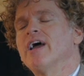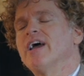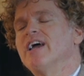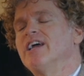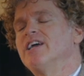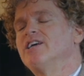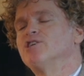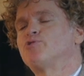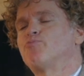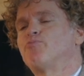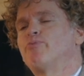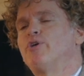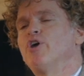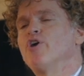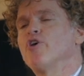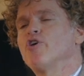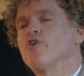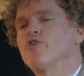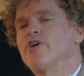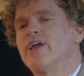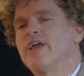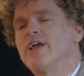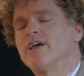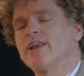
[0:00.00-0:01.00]
He's
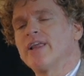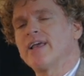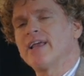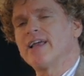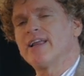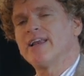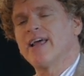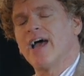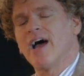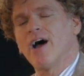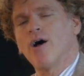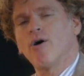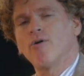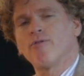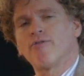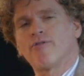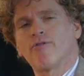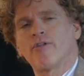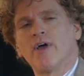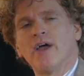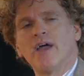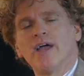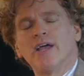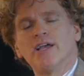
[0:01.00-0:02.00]
pure healing and
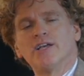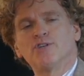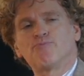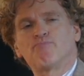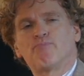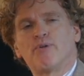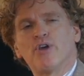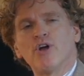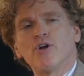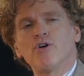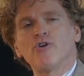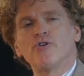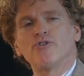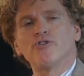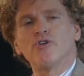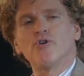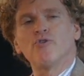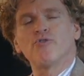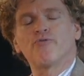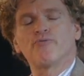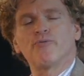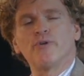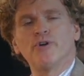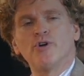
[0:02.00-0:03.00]
health. He's pure
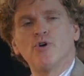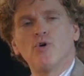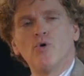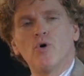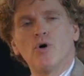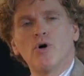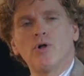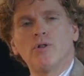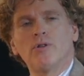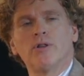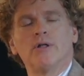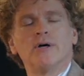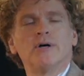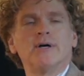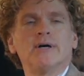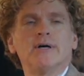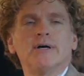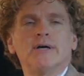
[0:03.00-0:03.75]
youth renewal.